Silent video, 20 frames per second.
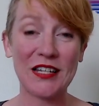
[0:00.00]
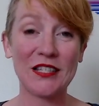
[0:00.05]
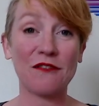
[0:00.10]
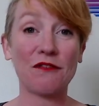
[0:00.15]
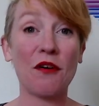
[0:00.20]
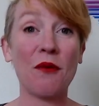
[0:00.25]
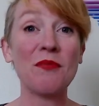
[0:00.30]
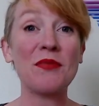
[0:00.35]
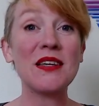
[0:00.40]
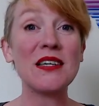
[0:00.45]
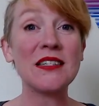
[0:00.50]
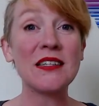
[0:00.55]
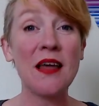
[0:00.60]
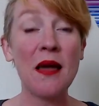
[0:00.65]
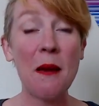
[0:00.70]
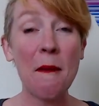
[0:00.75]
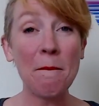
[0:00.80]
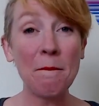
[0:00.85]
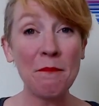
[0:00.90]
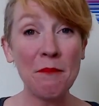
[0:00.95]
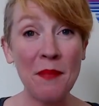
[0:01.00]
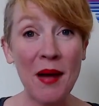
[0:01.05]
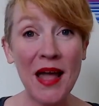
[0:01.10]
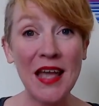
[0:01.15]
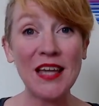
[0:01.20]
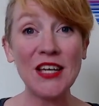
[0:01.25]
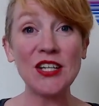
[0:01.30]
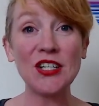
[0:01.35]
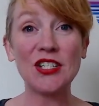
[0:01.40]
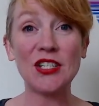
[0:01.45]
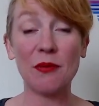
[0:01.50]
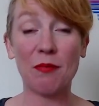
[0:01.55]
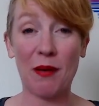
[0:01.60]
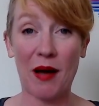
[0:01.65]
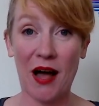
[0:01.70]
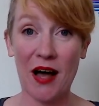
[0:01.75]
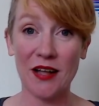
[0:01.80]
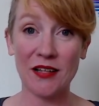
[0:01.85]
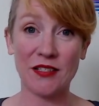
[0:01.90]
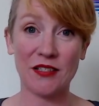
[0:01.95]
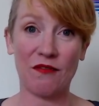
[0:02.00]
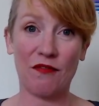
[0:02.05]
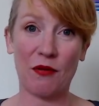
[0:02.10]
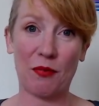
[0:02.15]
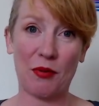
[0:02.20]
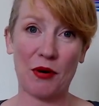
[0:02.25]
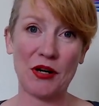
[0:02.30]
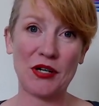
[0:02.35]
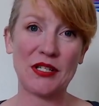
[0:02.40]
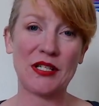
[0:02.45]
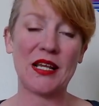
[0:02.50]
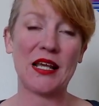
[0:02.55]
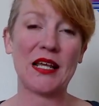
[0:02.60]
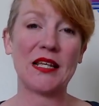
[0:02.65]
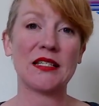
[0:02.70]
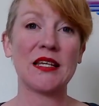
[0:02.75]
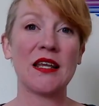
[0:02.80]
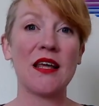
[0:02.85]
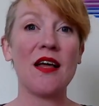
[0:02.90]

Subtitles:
from these major parts of the process,